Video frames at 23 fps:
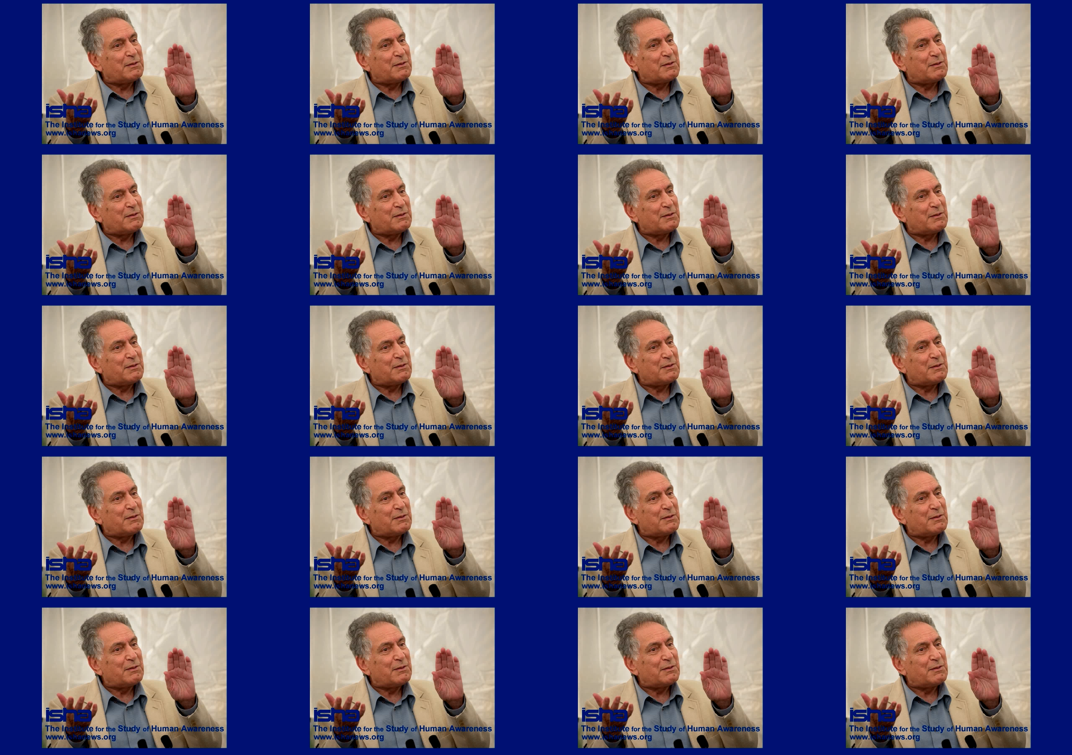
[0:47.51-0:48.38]

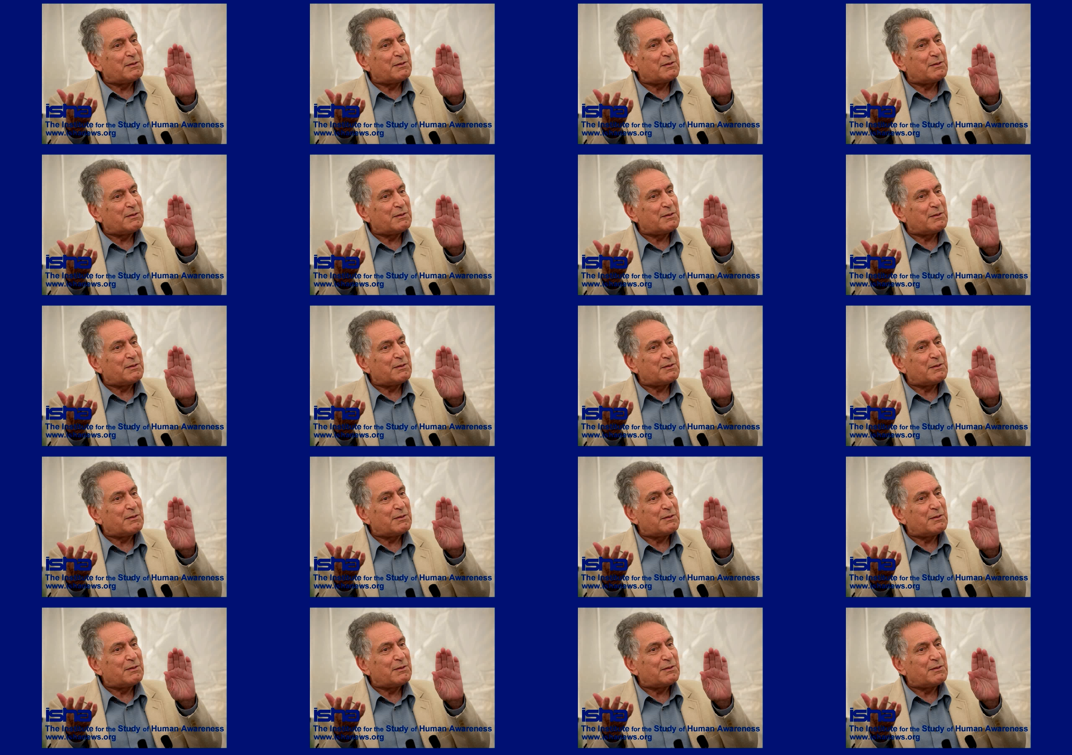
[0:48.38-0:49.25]

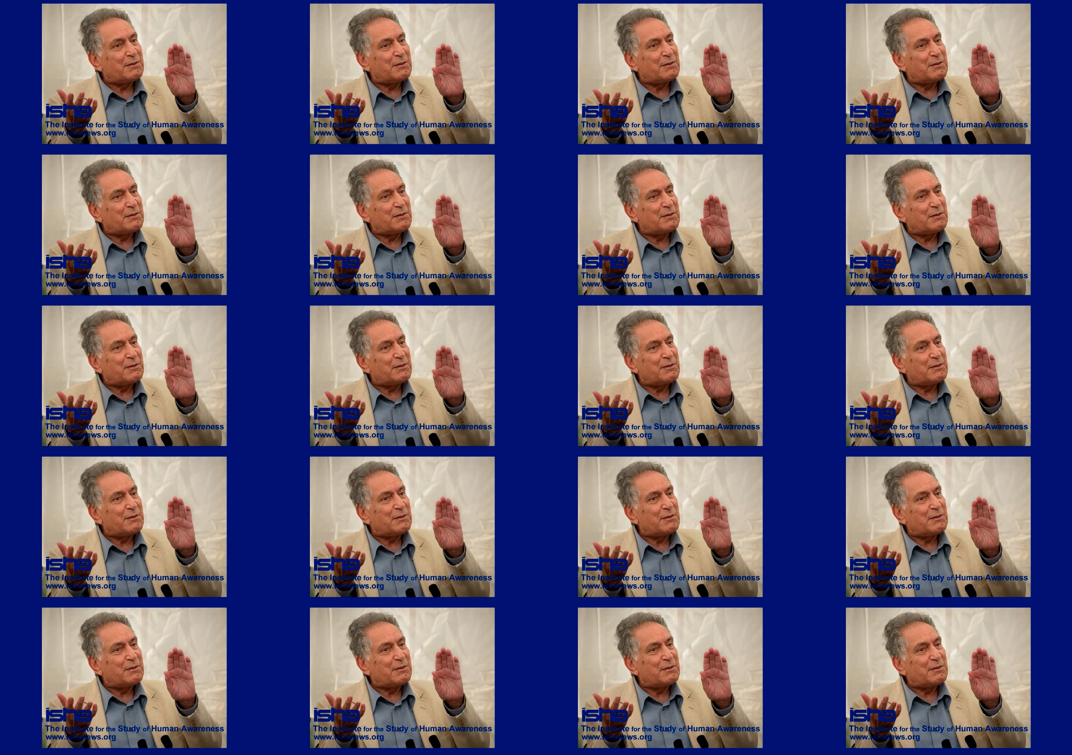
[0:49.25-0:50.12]

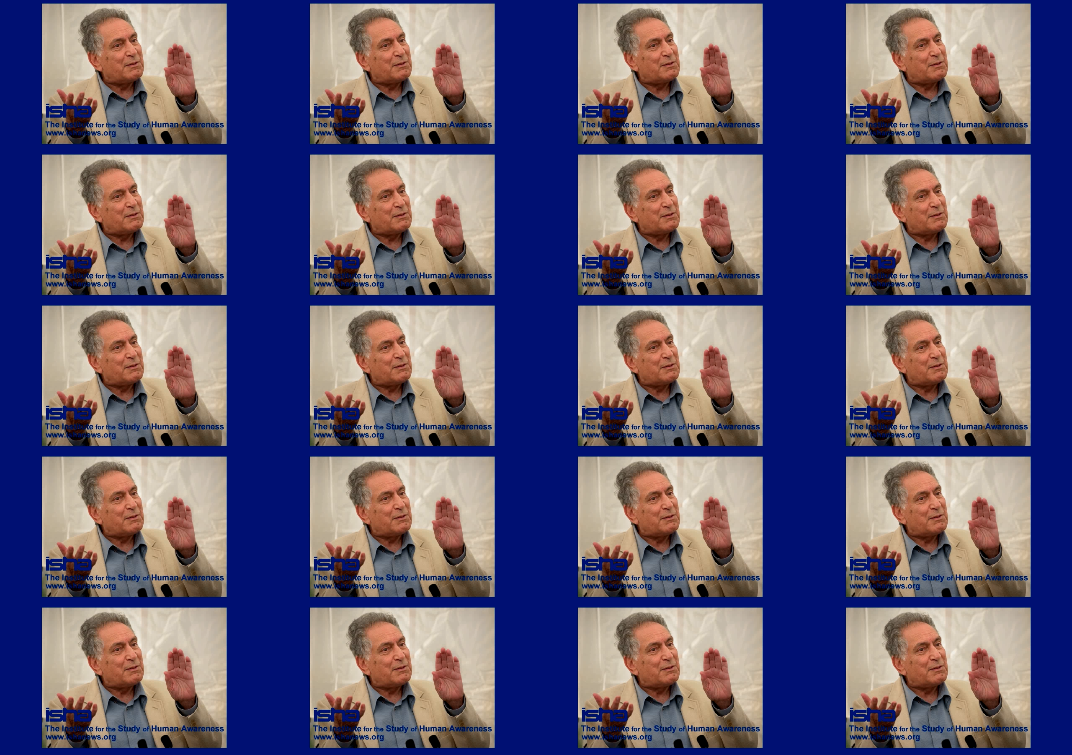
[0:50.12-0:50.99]

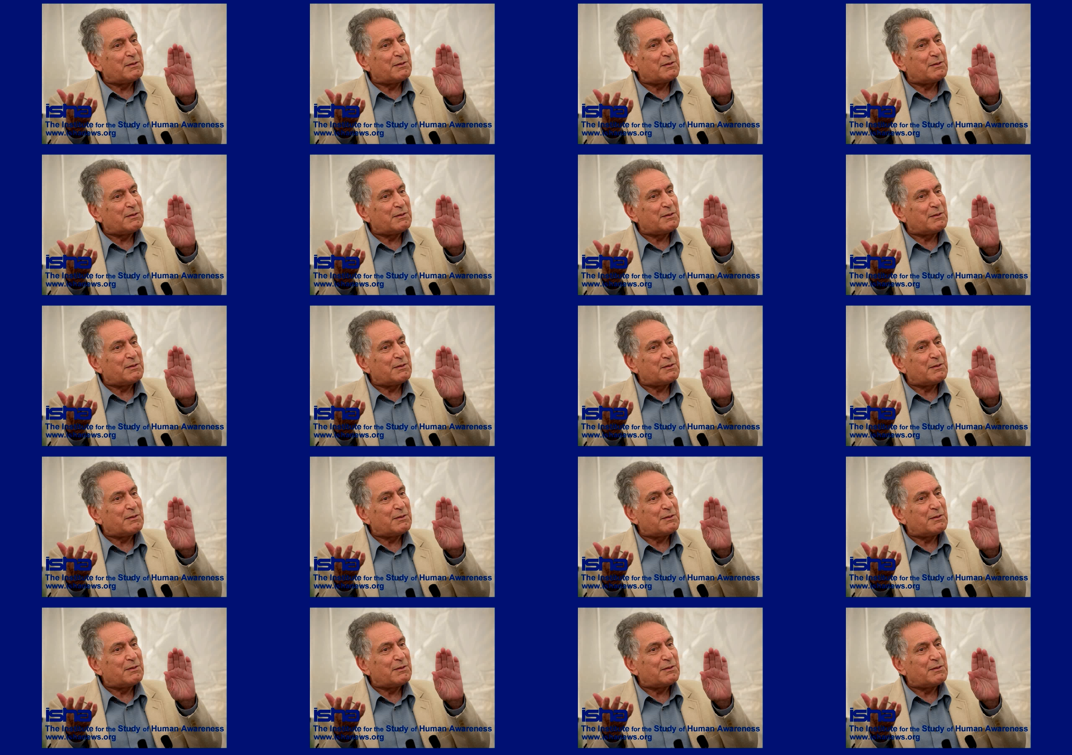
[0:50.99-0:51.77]
(no lip movement)